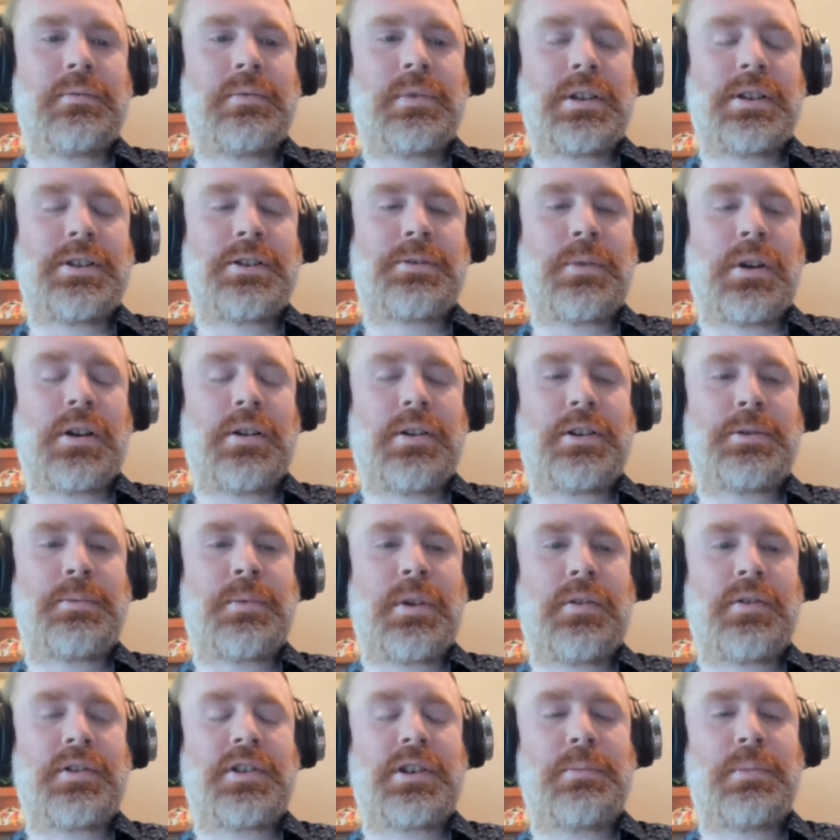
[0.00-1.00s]
He's
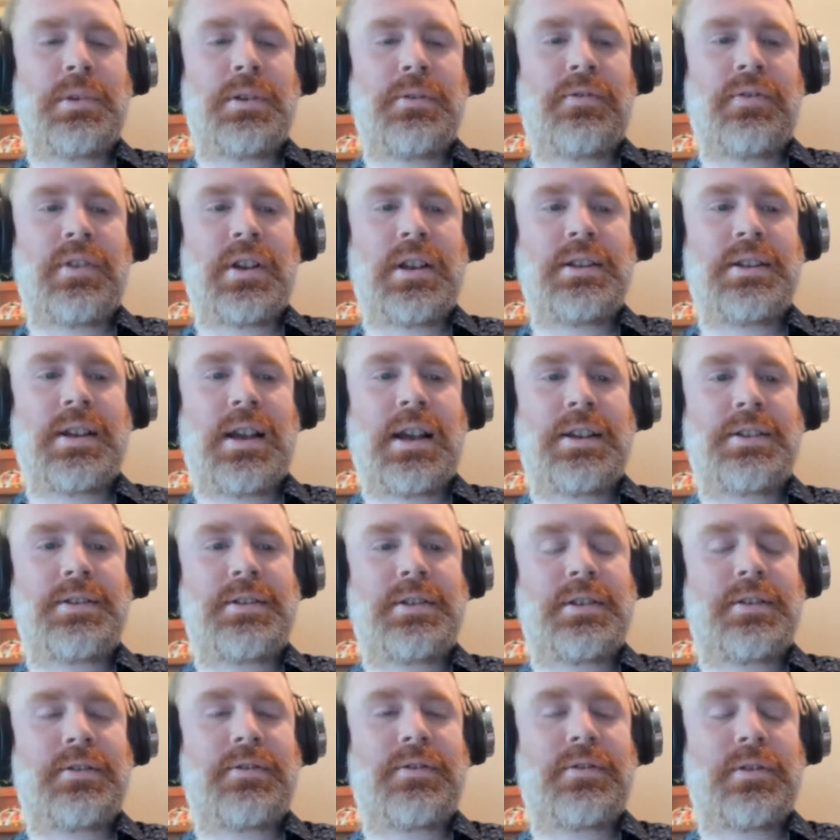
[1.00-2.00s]
obviously been
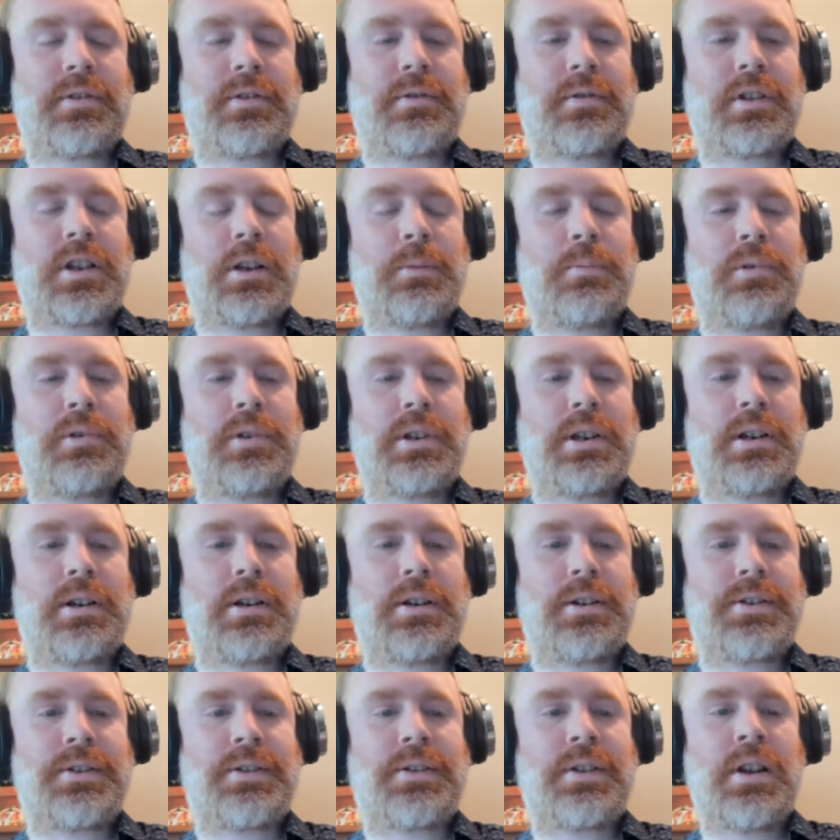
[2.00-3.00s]
fantastic for a couple of
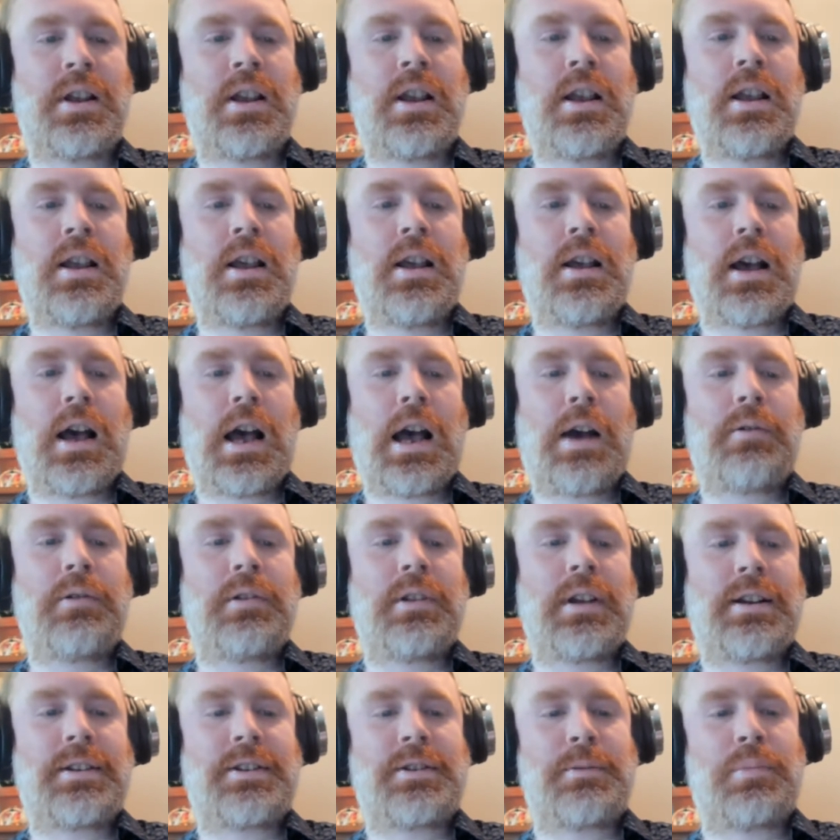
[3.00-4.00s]
years. I
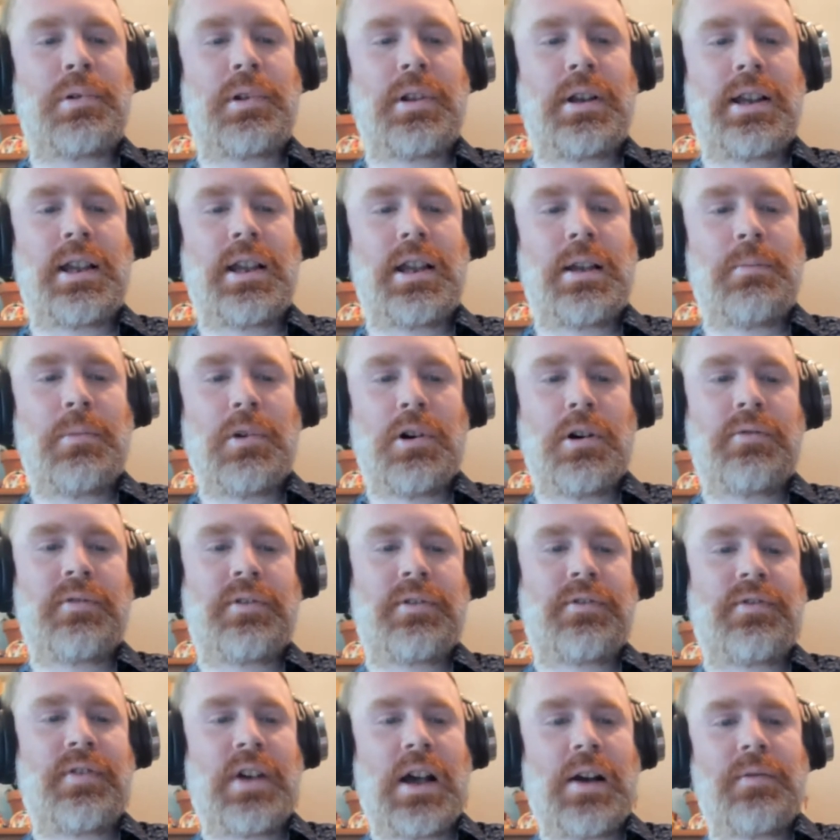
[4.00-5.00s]
would like to play him
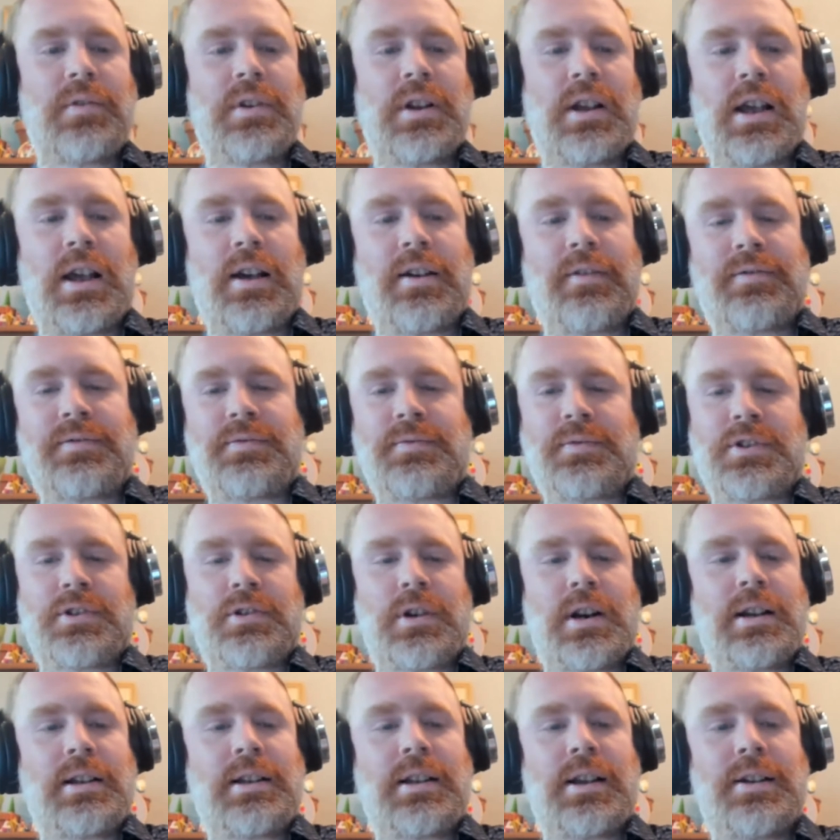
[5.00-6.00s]
over 5.5
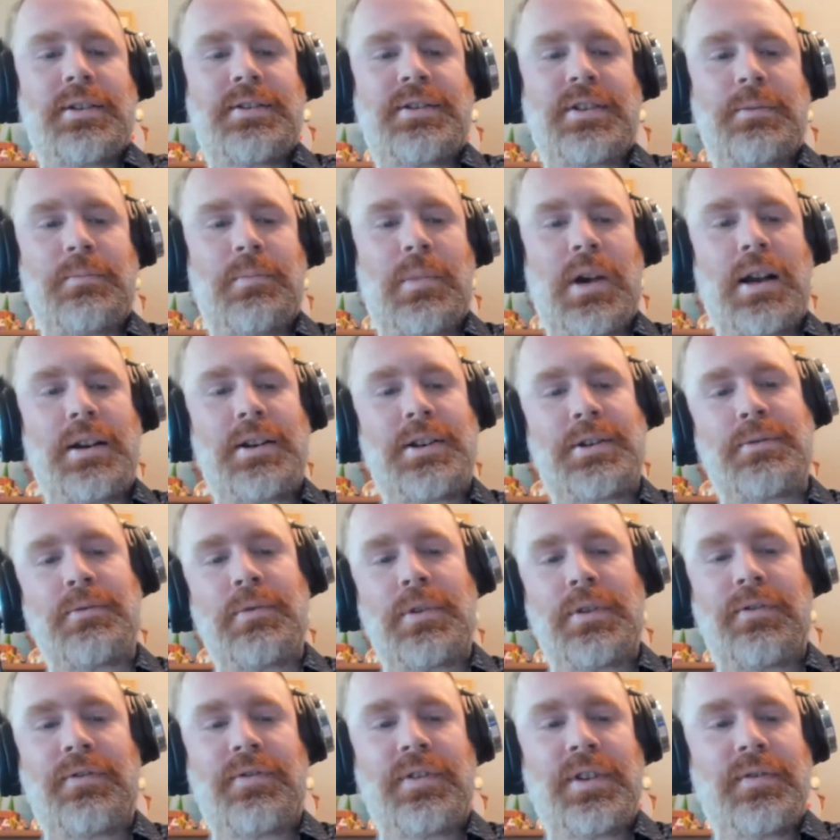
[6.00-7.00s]
strikeouts at minus
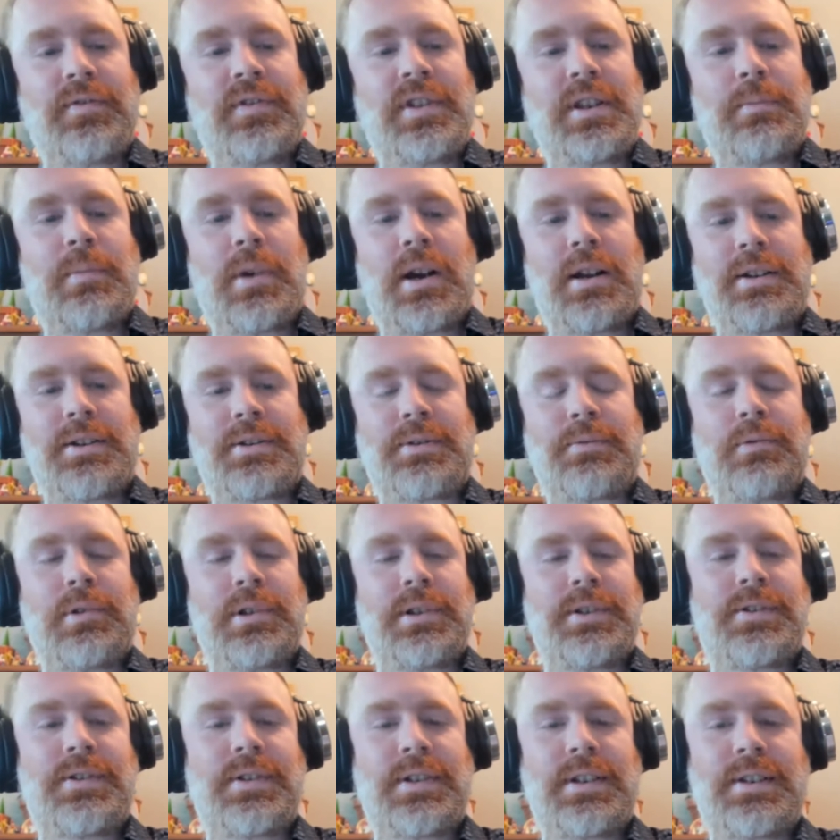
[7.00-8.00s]
150, minus
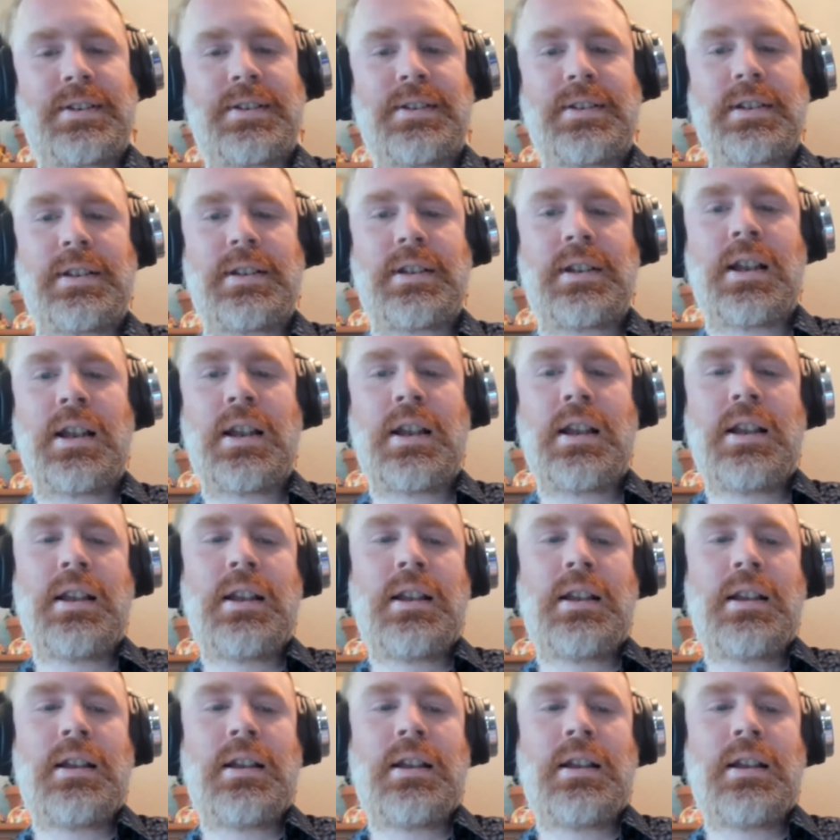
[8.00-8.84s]
160.